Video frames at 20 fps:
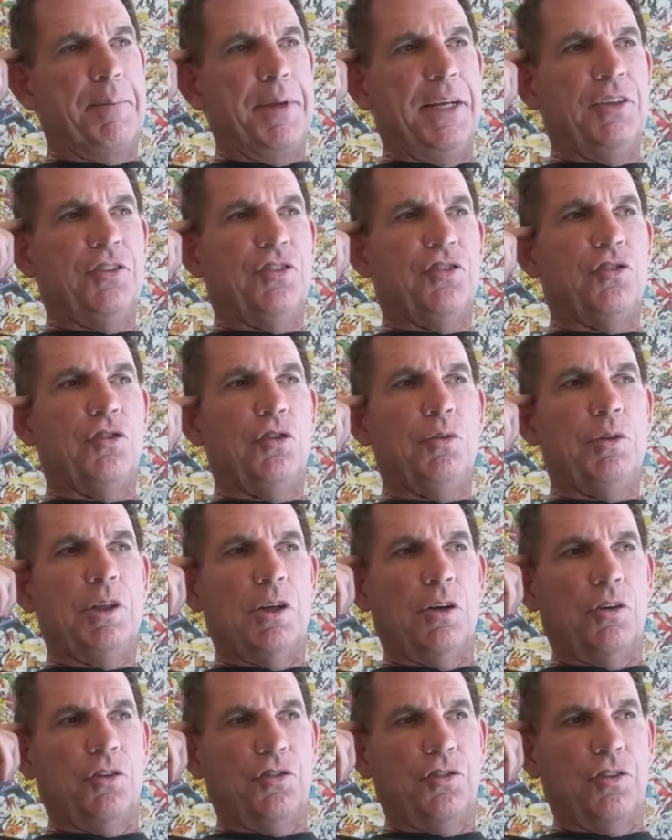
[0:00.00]
big
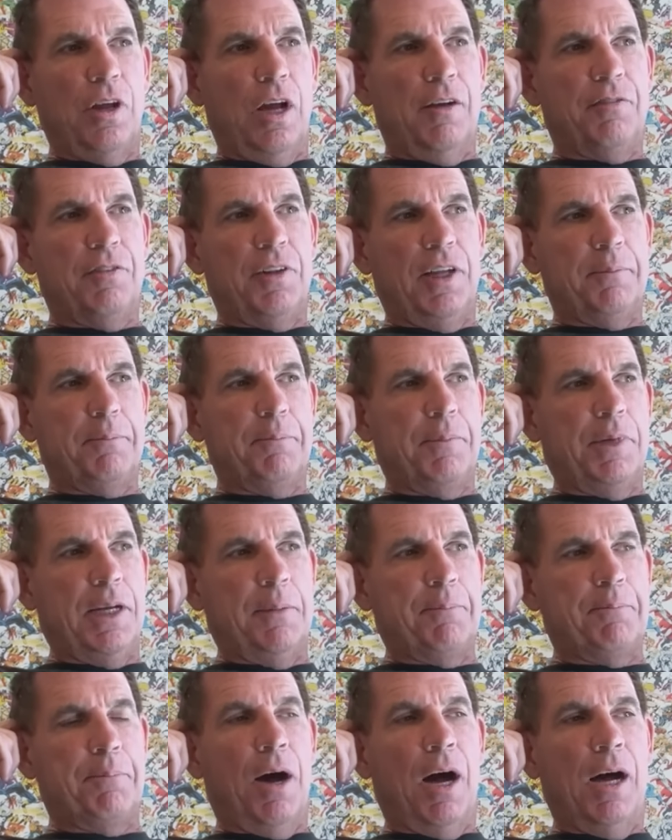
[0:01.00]
studio stuff, like
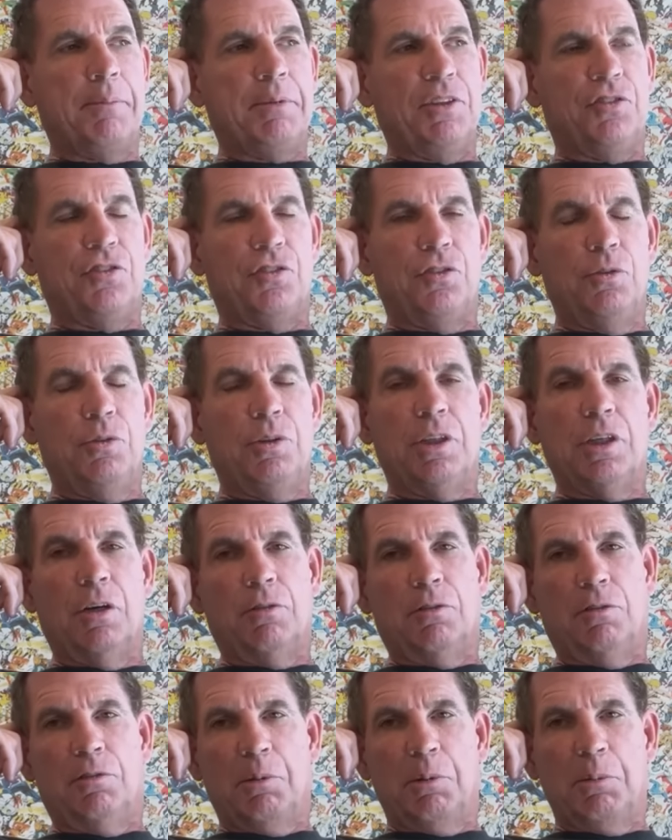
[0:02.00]
at Bobby's
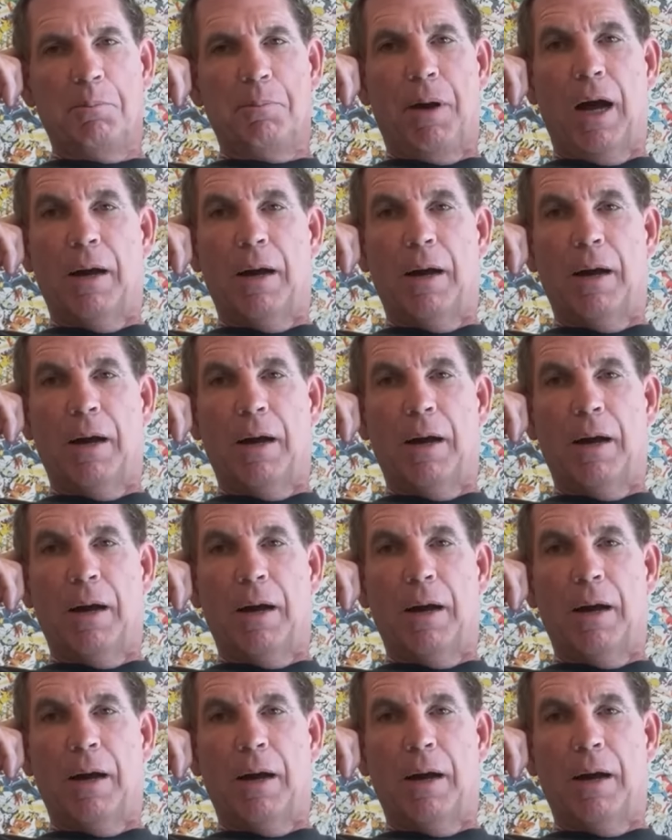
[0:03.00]
studio. Remember